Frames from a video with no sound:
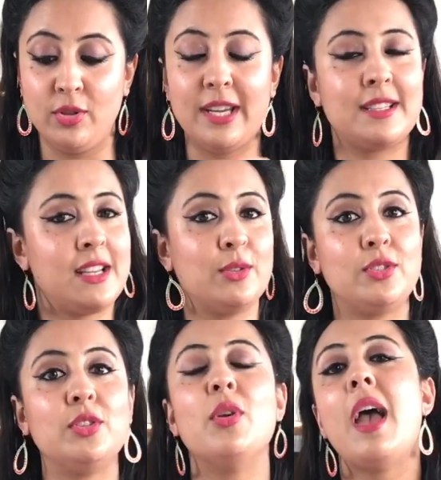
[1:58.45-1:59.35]
It tells
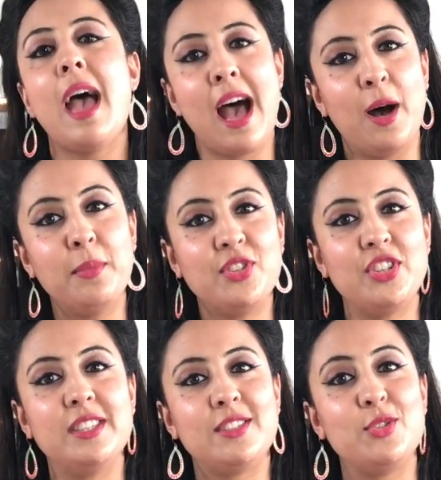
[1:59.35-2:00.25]
you how much
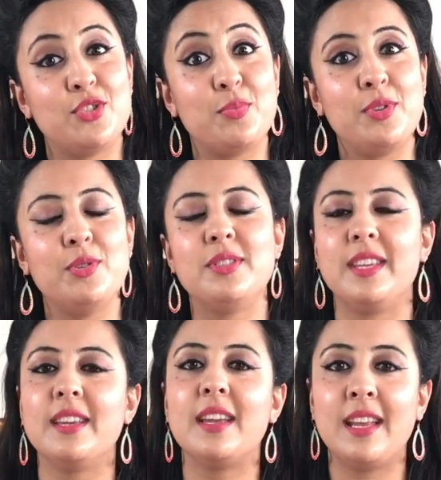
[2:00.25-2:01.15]
yeast you should be
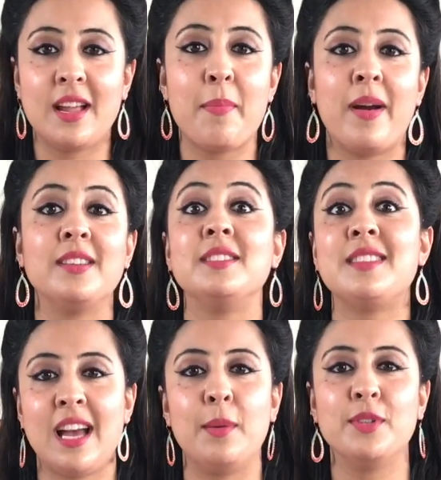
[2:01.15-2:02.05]
using in comparison to
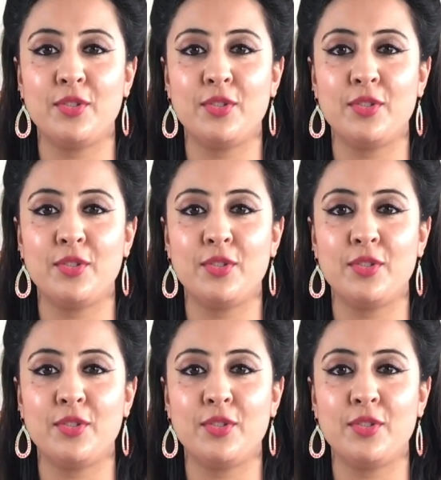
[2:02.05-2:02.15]
how much